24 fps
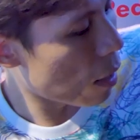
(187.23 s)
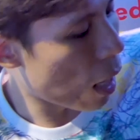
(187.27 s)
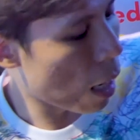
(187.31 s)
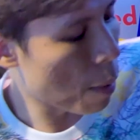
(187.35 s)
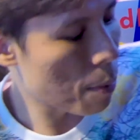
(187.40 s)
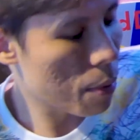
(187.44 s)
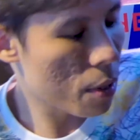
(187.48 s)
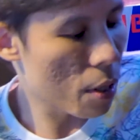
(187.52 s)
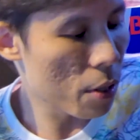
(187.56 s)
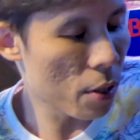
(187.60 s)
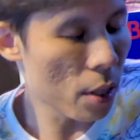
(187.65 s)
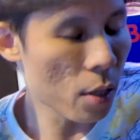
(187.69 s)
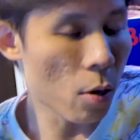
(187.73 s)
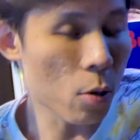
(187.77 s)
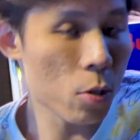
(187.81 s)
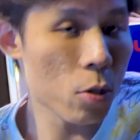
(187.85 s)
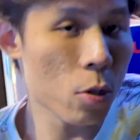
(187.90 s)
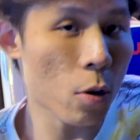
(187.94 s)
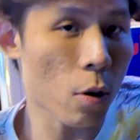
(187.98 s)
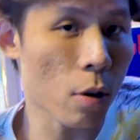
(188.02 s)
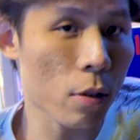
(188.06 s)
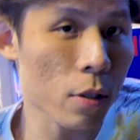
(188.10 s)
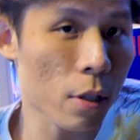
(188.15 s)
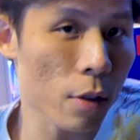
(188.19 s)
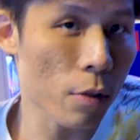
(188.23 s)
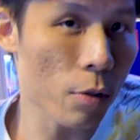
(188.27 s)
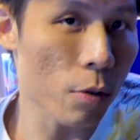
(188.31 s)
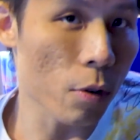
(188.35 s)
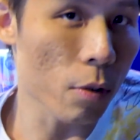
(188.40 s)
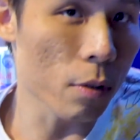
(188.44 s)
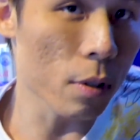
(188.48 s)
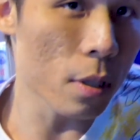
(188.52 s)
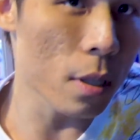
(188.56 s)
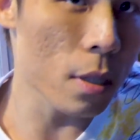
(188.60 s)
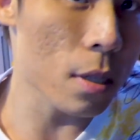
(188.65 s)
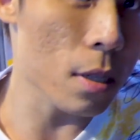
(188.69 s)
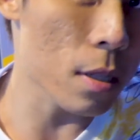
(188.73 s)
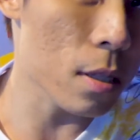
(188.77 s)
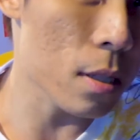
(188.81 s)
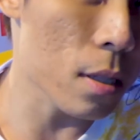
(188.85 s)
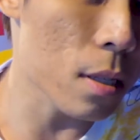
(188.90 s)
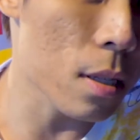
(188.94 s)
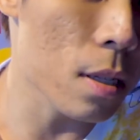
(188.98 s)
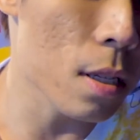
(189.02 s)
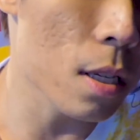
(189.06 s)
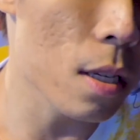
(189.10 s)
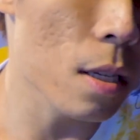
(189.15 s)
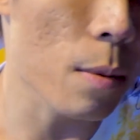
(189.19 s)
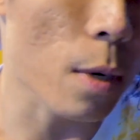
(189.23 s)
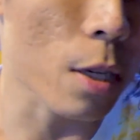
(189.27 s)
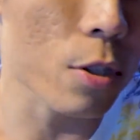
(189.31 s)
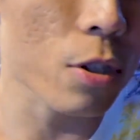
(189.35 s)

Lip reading: I'm sitting also on the throne. This is the